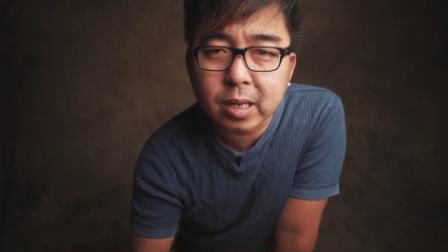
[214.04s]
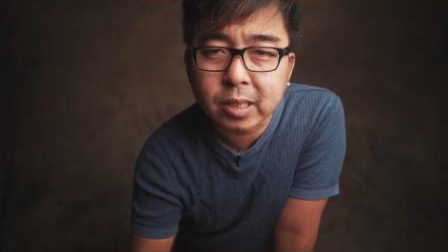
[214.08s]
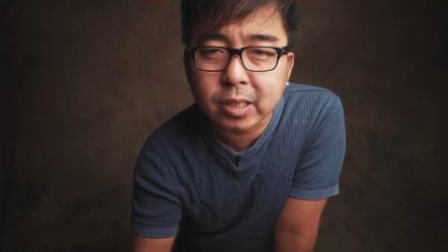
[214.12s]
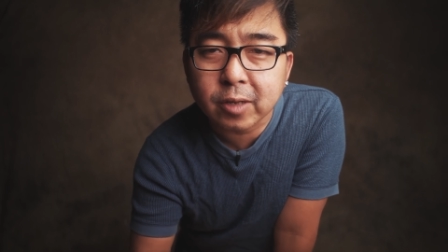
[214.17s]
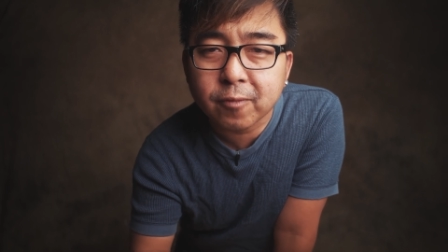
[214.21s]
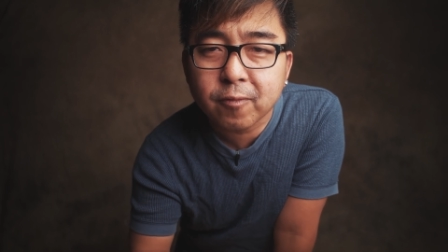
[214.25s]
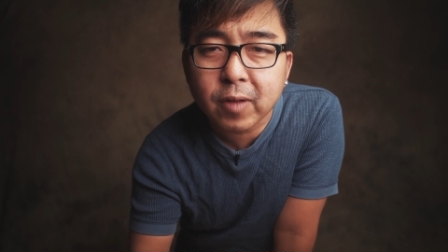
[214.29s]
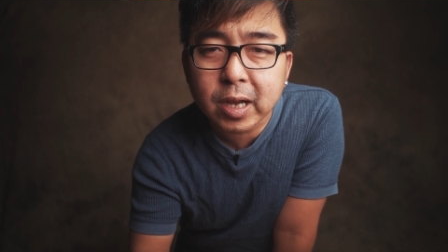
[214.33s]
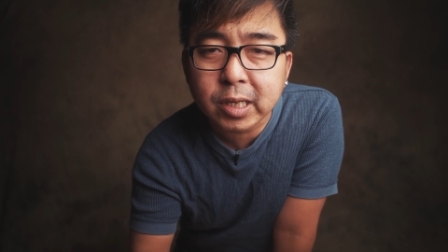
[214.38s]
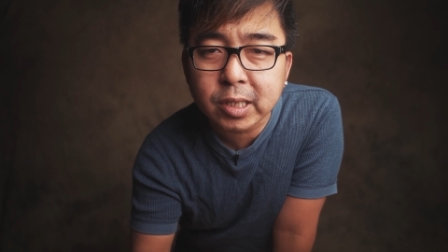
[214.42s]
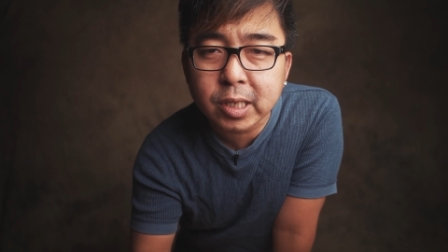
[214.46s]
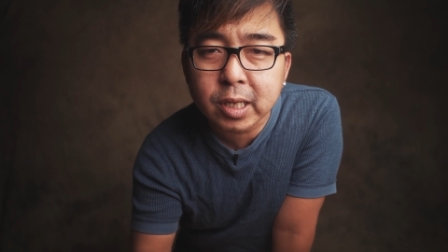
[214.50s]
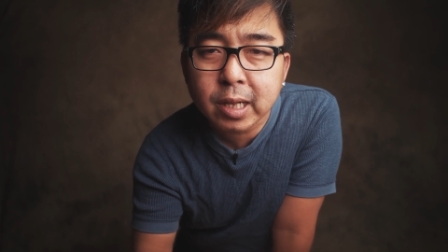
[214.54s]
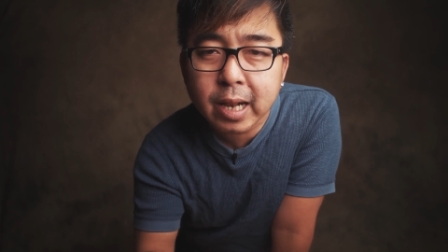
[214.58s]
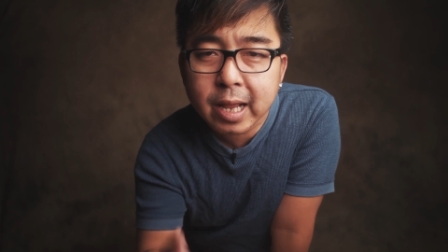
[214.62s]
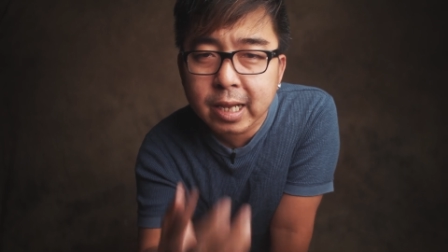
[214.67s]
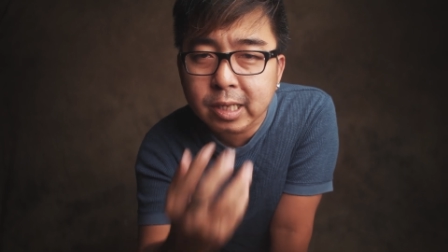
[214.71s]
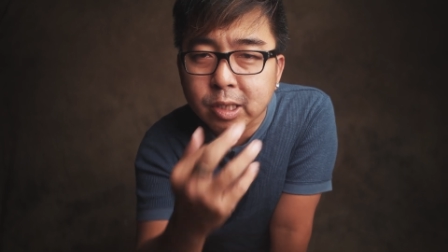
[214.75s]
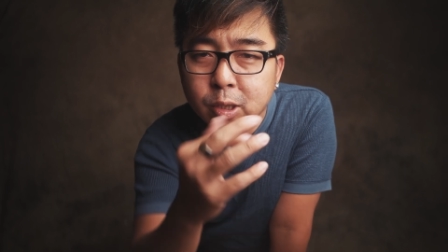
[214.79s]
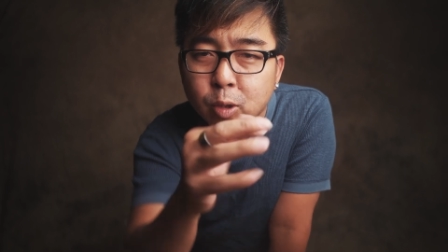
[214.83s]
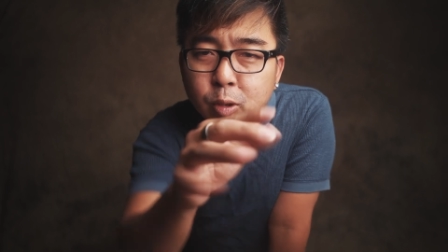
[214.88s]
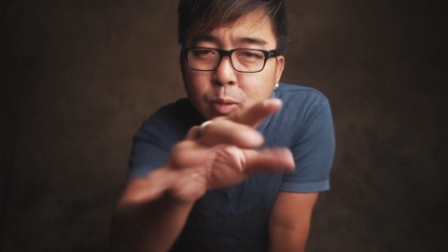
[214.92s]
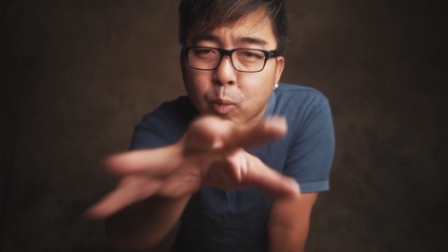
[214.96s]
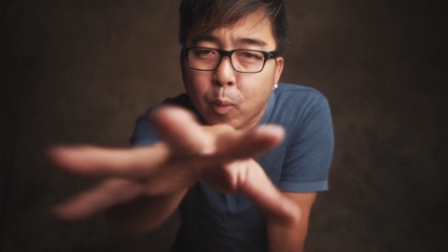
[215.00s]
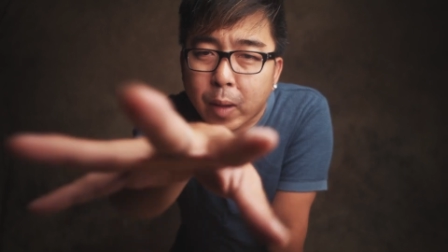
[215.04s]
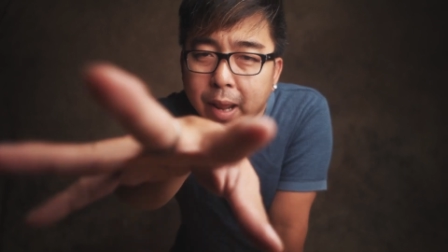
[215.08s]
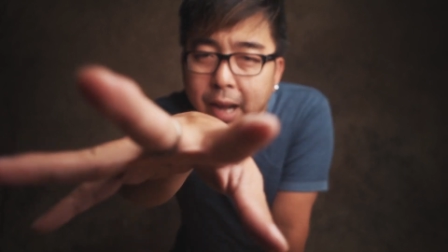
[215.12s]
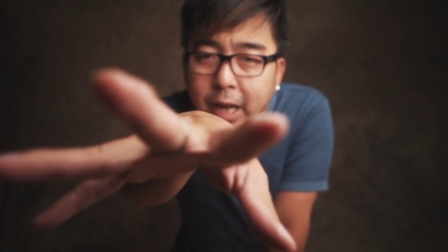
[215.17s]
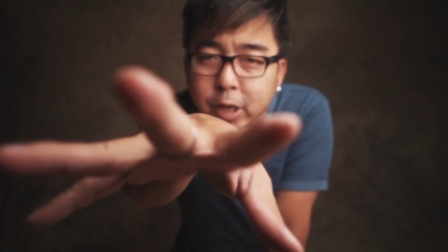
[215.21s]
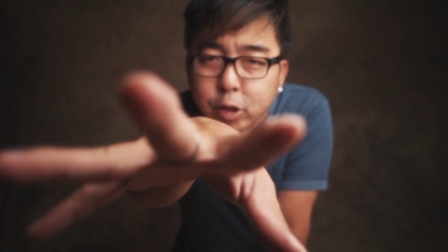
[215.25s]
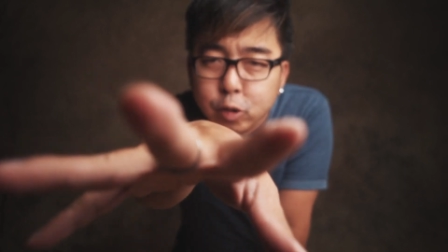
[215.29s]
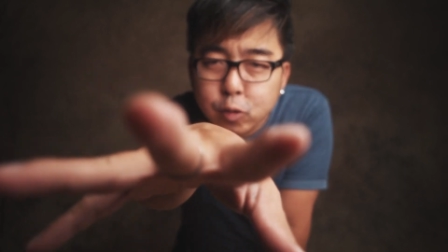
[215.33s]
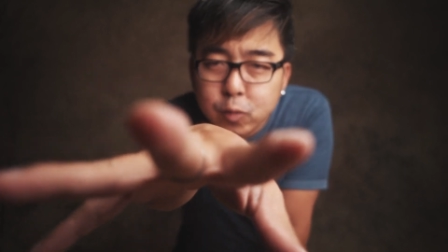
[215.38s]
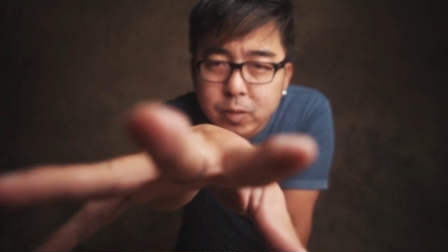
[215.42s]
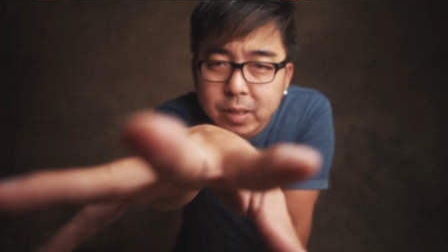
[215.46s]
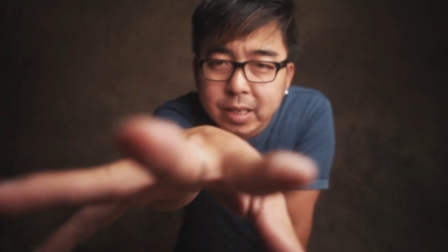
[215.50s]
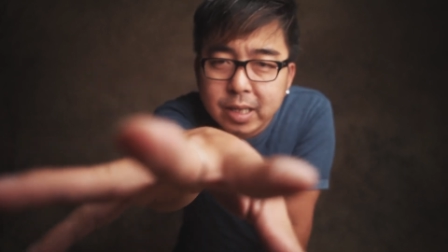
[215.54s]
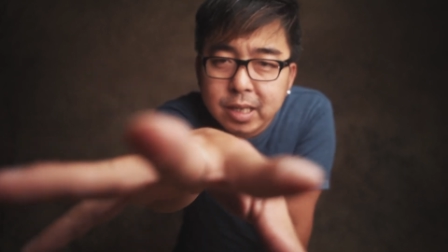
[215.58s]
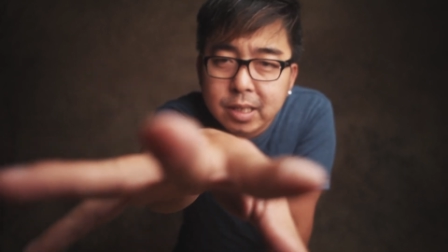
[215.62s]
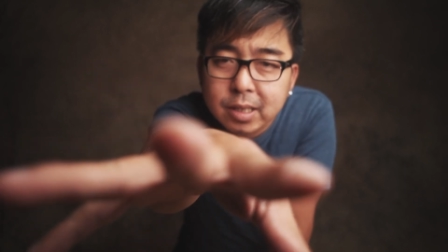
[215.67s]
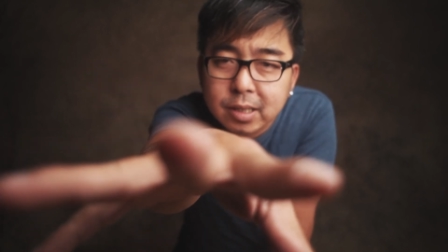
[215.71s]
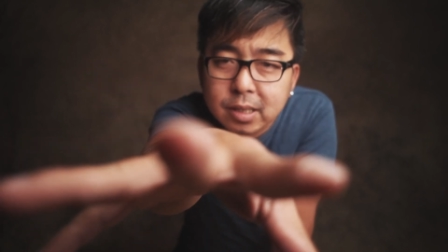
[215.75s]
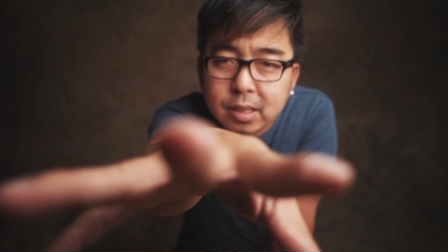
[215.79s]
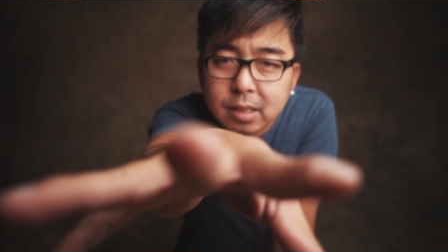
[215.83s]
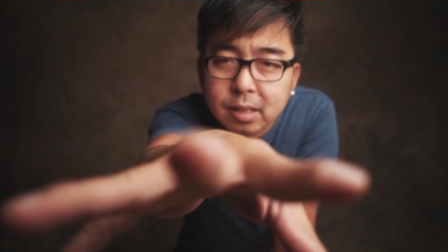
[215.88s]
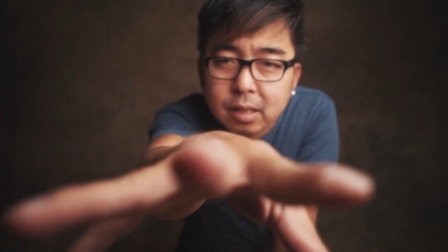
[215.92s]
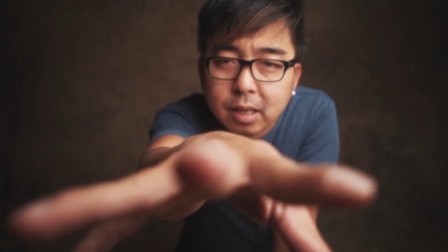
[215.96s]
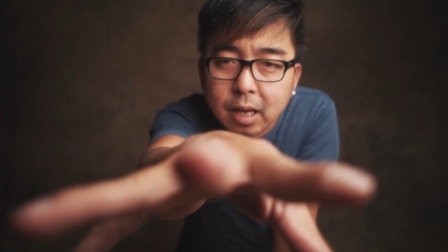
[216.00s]
It's a faster lens. When I do
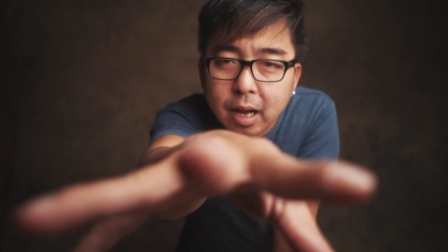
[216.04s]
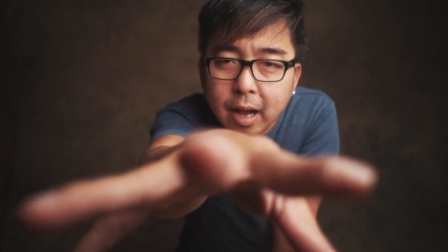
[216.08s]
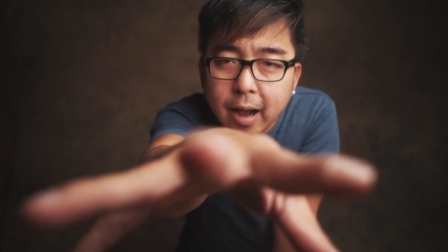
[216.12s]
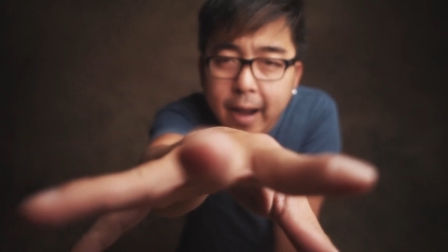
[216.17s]
this,